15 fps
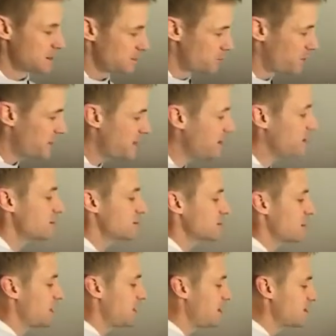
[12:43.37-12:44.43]
but it
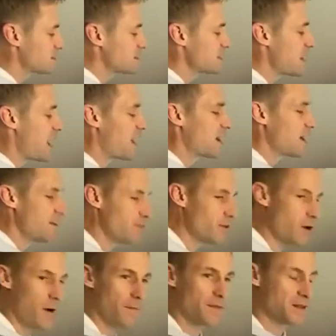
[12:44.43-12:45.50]
is not even
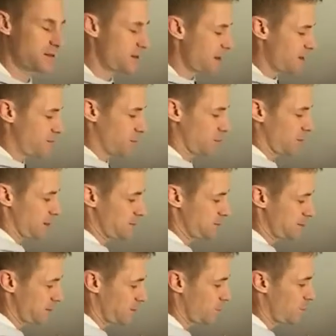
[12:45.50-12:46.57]
on the table
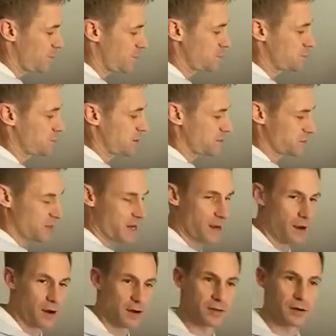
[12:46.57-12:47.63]
until we've addressed
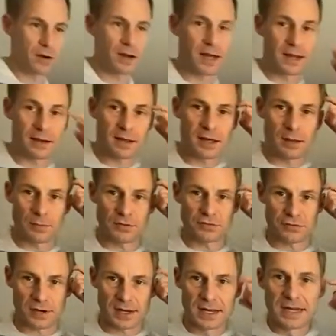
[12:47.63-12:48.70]
character and
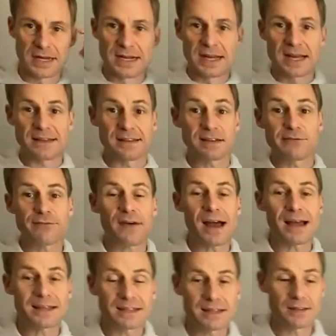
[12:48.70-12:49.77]
chemistry. And then
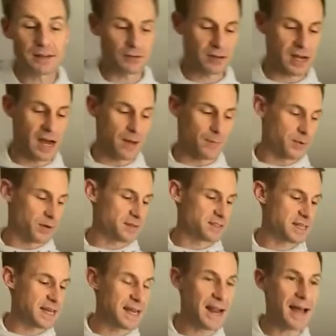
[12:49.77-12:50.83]
finally, there's
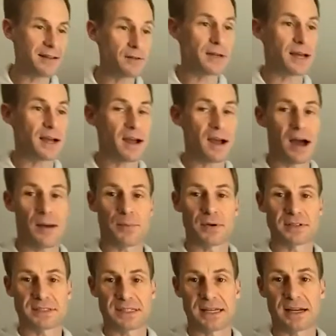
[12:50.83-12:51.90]
competency. And I look at
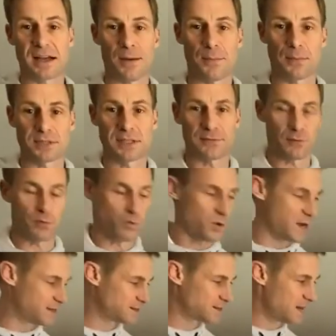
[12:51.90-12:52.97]
competency a couple different
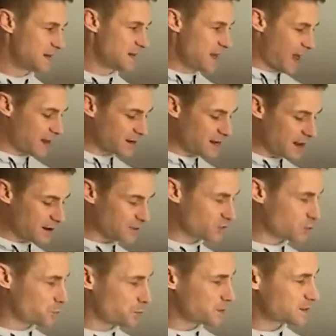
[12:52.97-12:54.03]
ways. I kind of
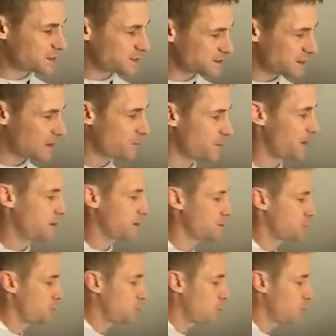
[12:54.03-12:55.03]
split this up into